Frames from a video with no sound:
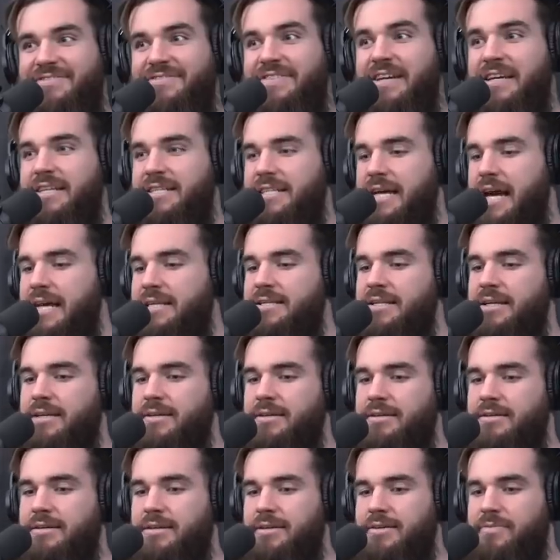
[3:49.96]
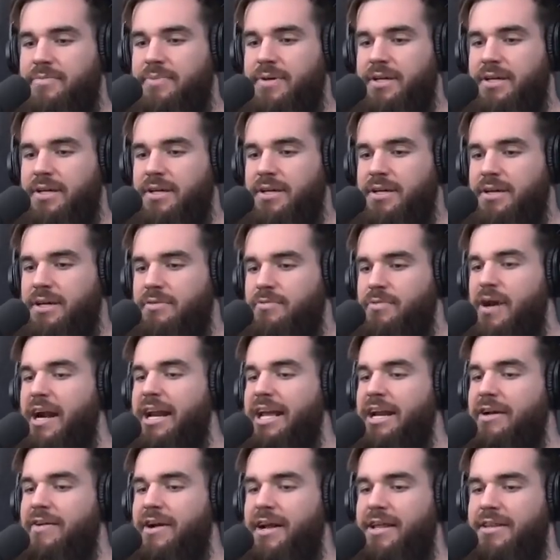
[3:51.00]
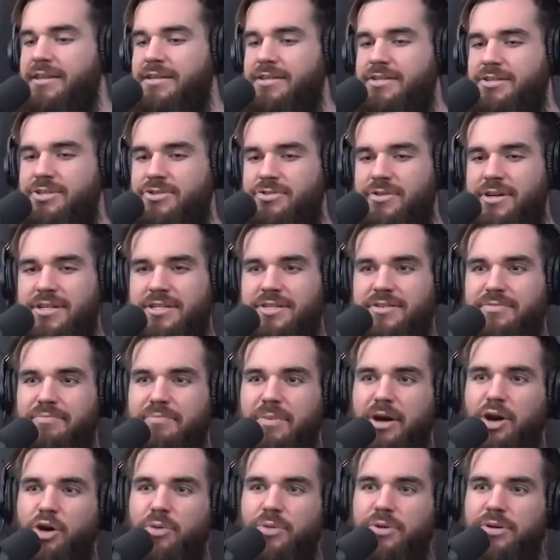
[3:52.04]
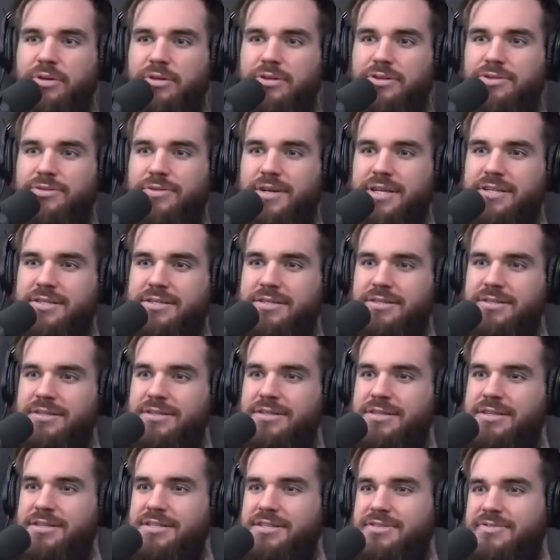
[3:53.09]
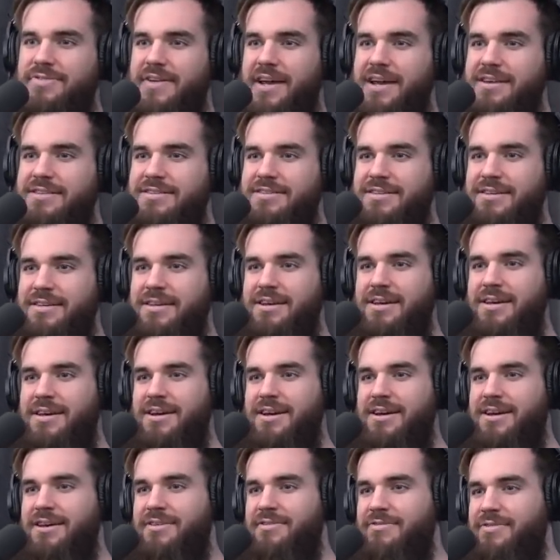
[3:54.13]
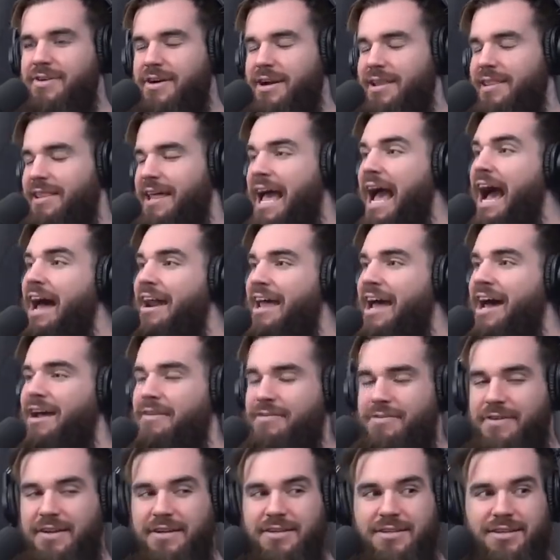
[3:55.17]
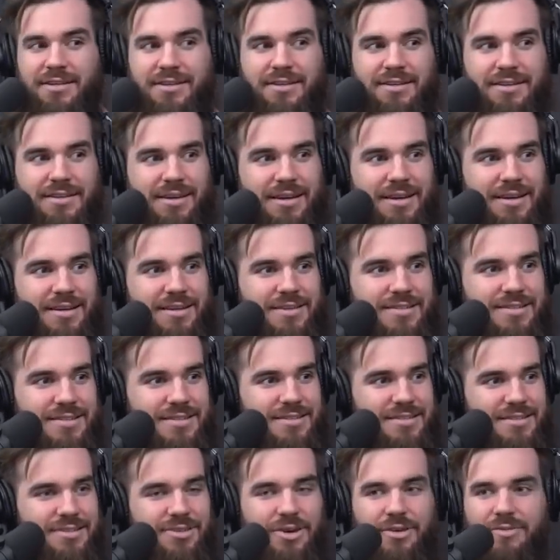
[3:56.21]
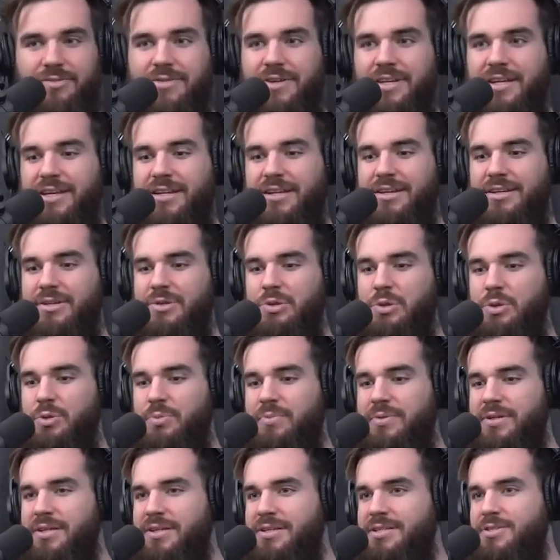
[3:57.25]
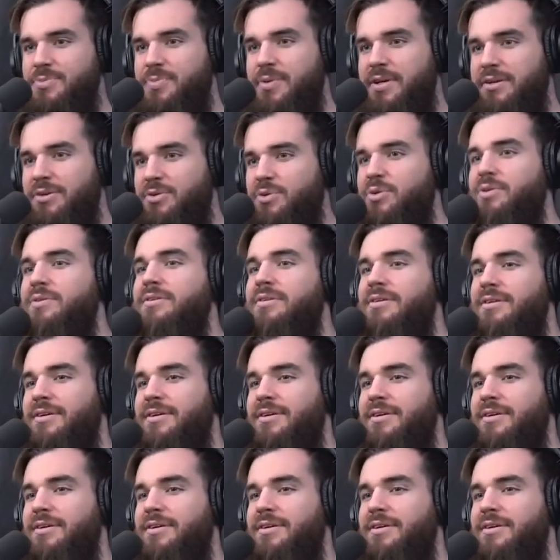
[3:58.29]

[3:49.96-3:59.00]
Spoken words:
Fantastic. I've been running around the streets of Melbourne dressed in this fancy, very loud outfit and just not fitting in at all, but it's been good.